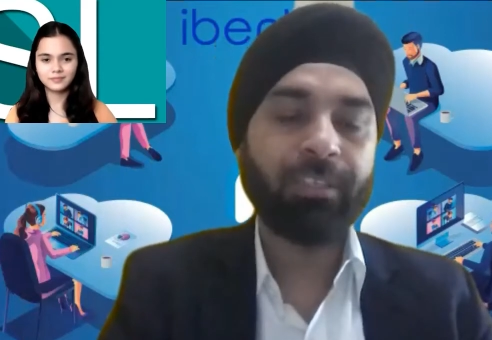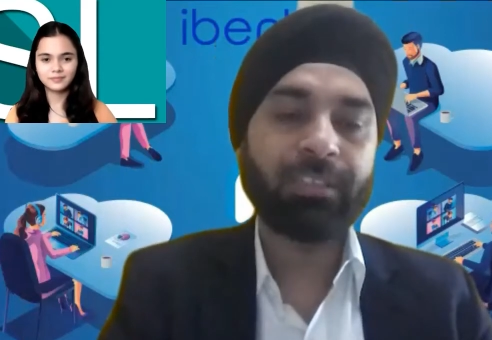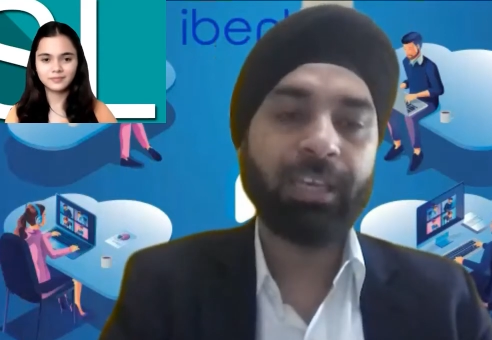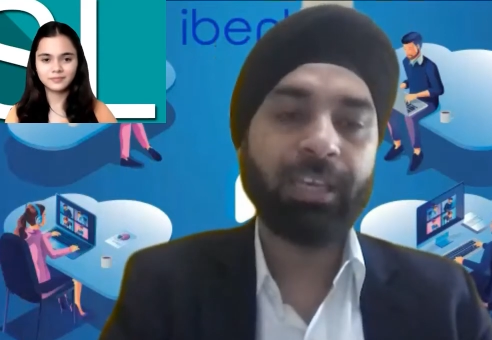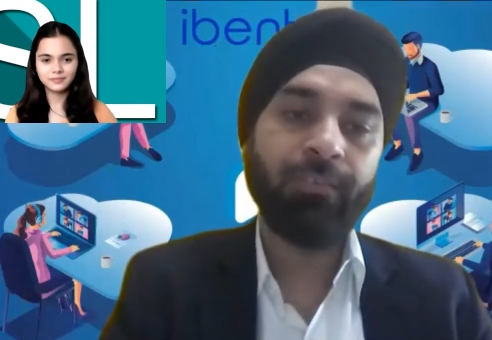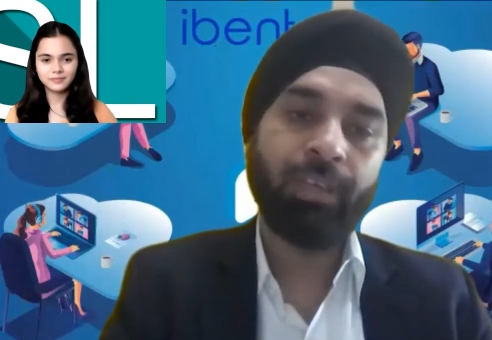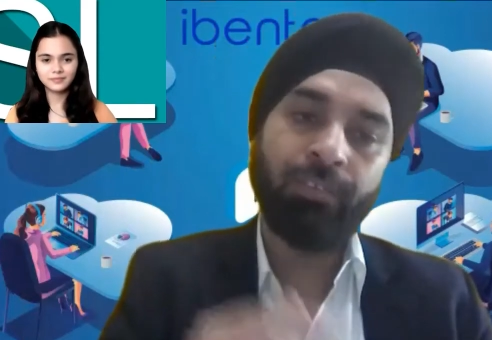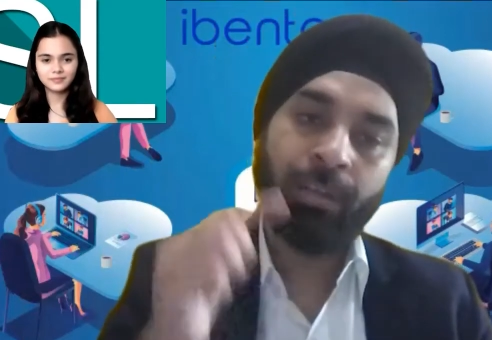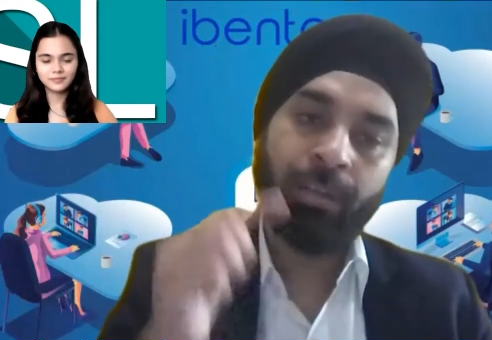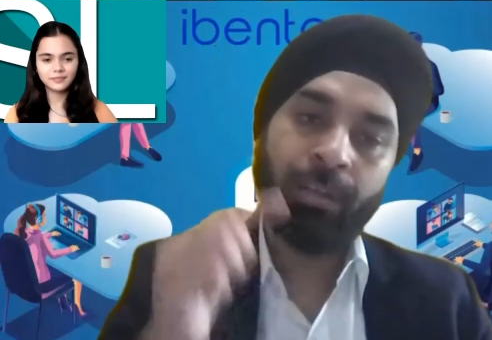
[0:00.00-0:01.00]
Speaker 1: We say
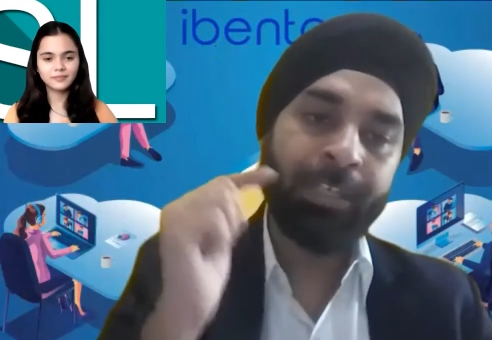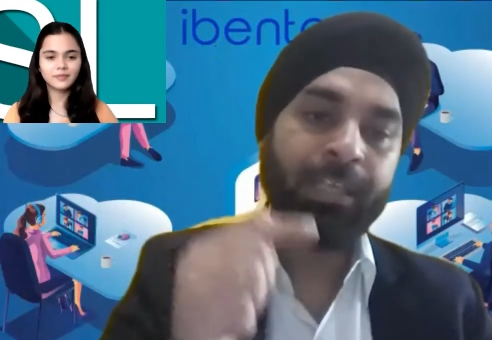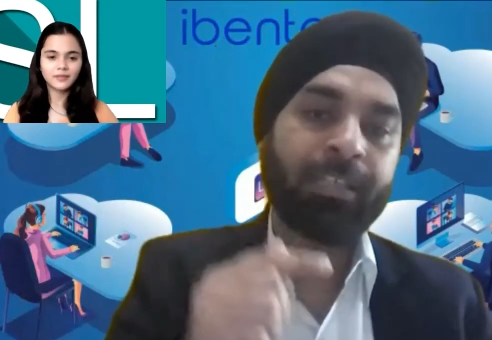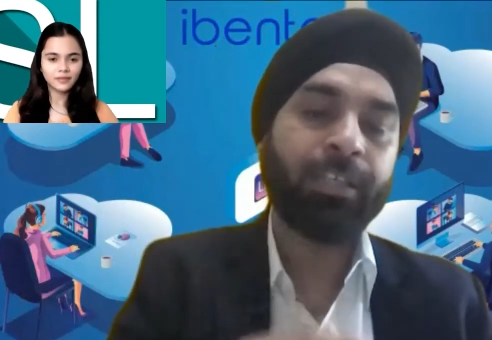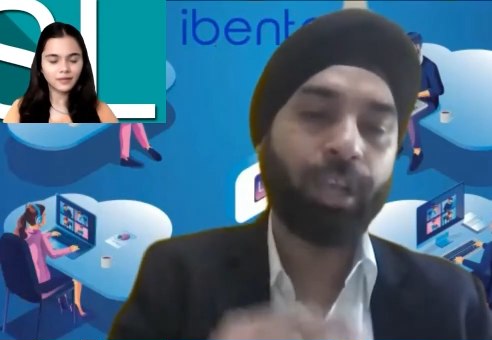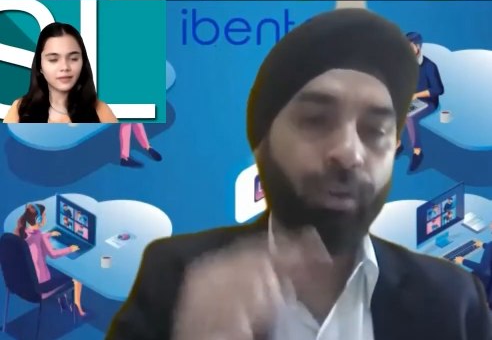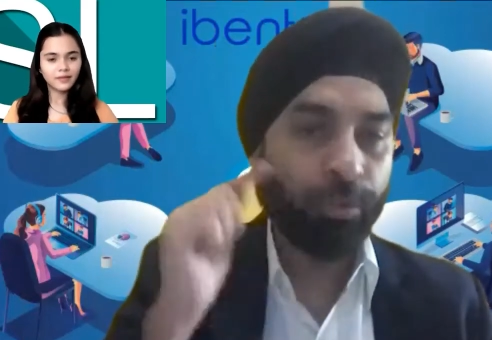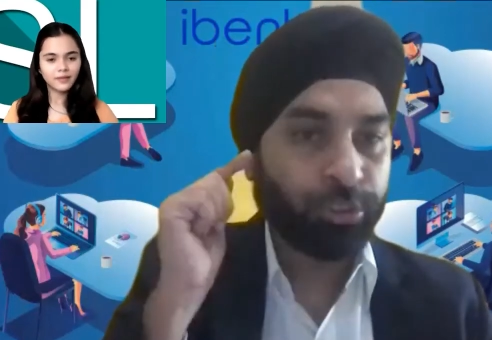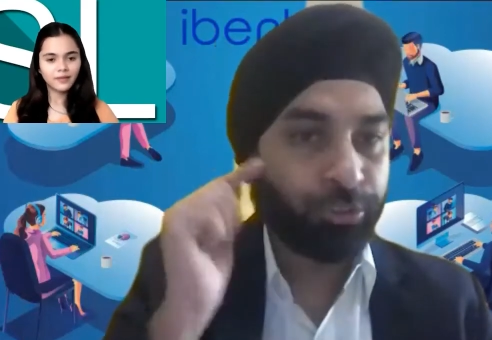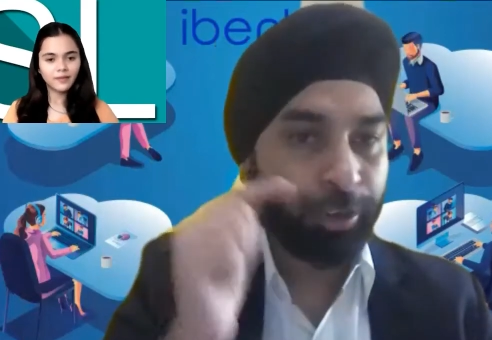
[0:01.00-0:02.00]
we will be taking
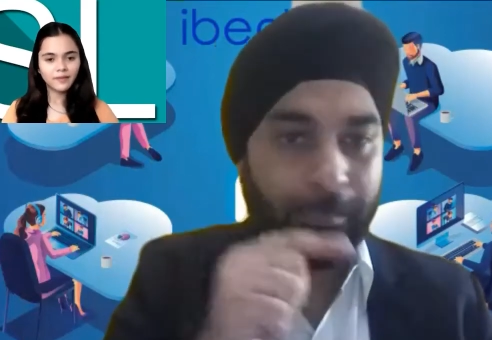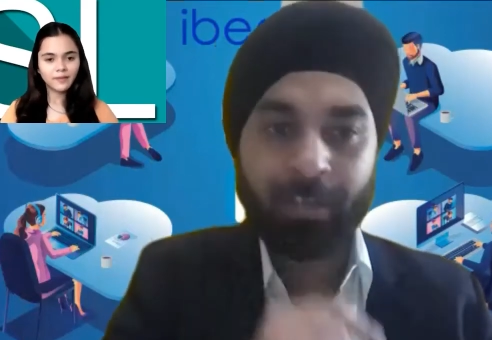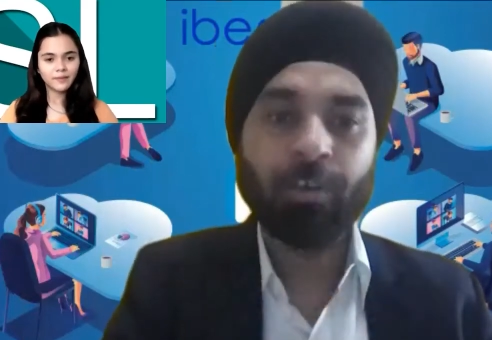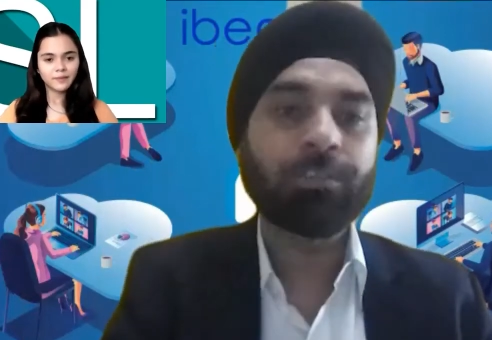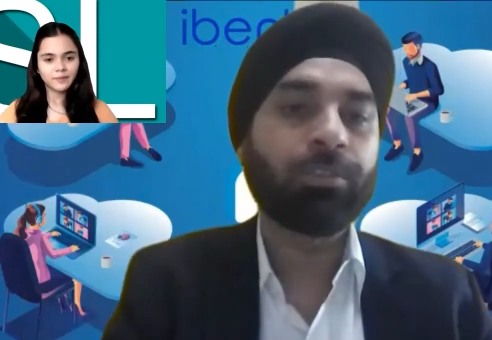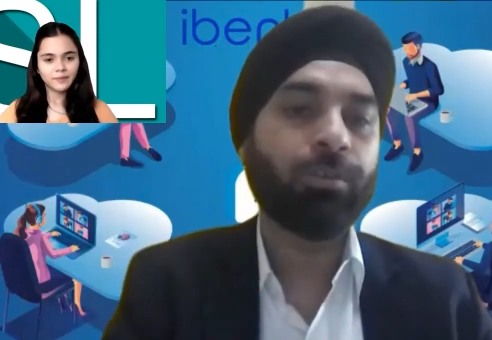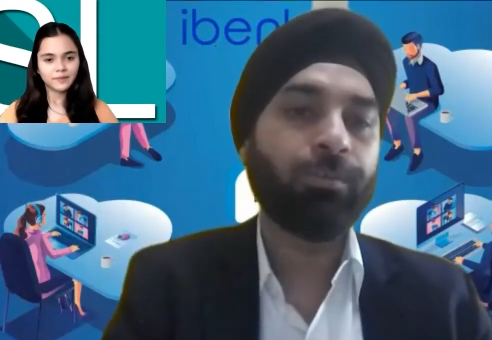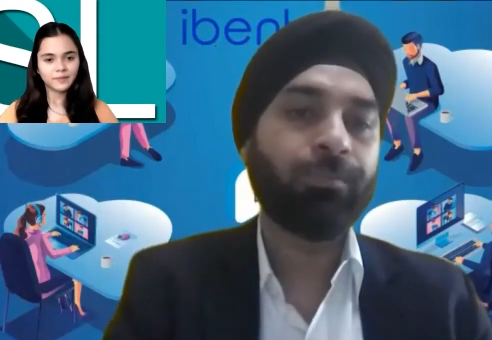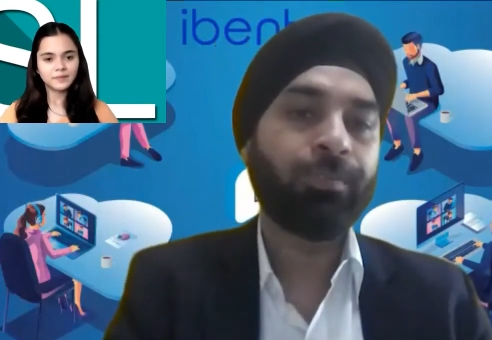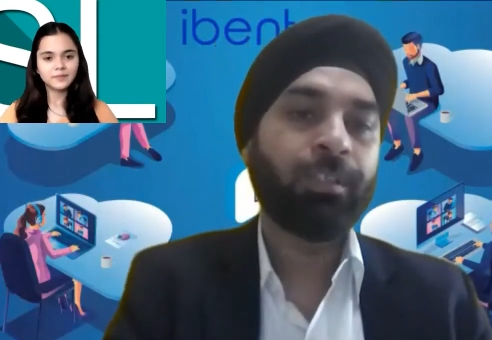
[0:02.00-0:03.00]
care of our streaming
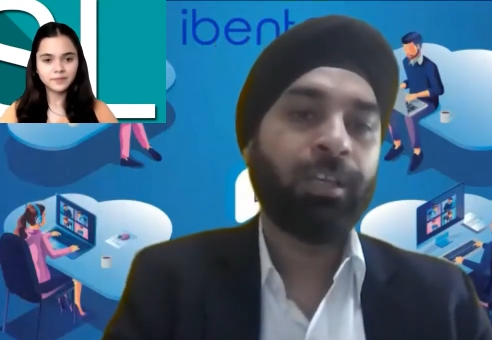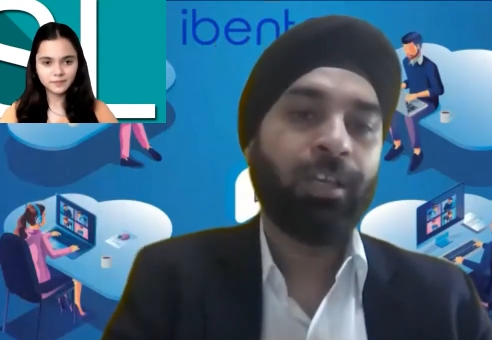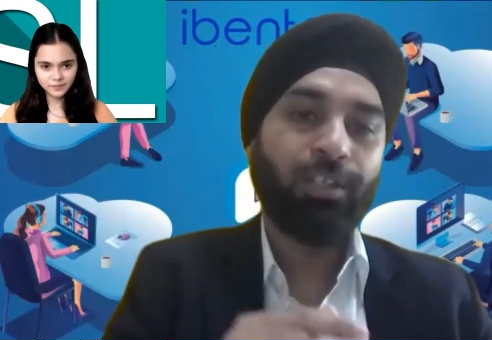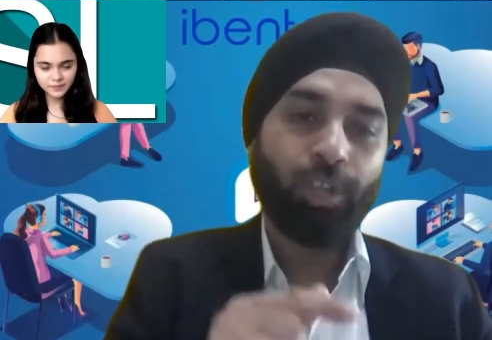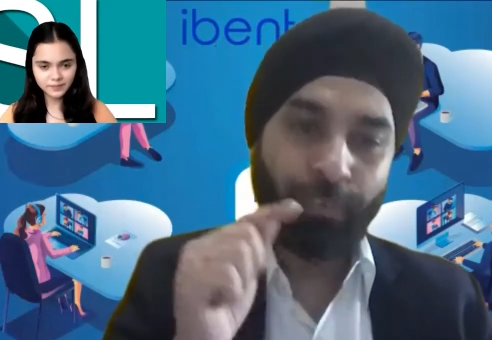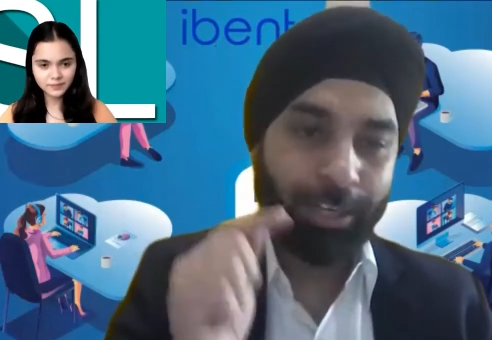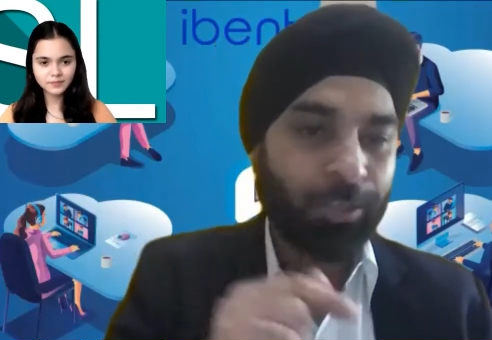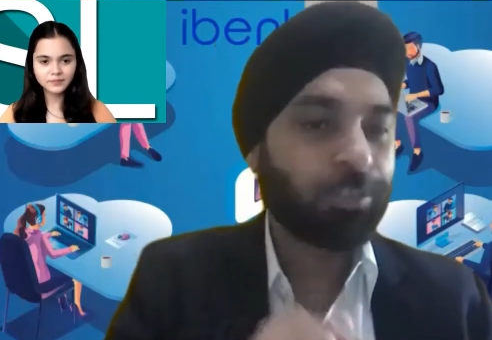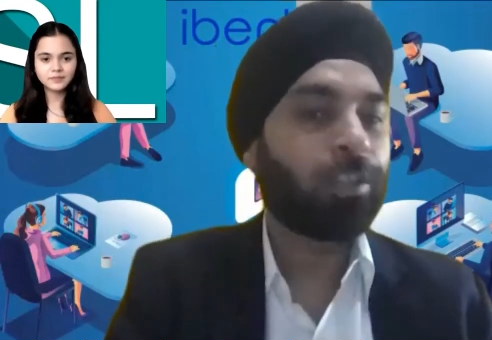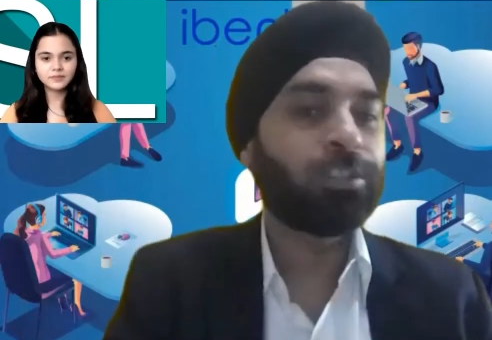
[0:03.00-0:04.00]
also, your mm-hmm.
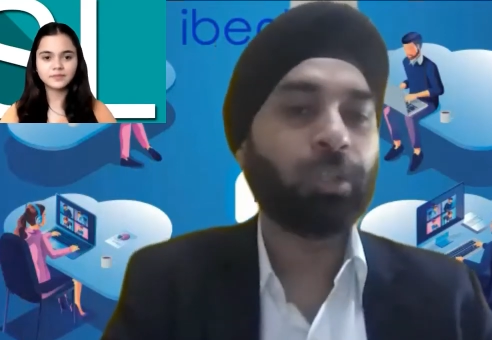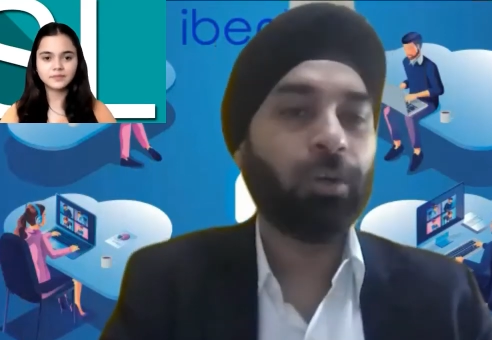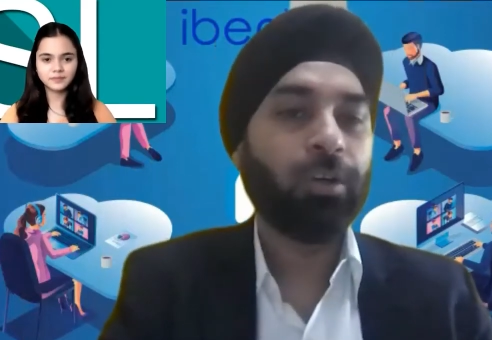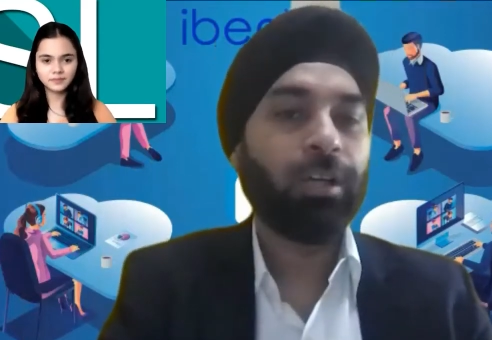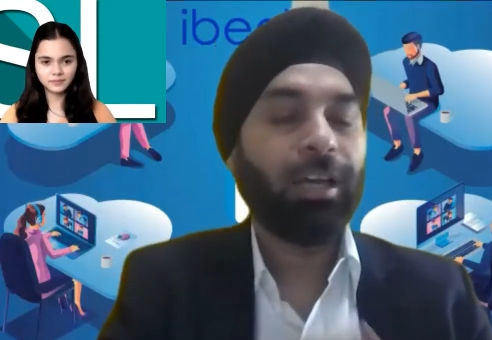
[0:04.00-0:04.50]
videos also,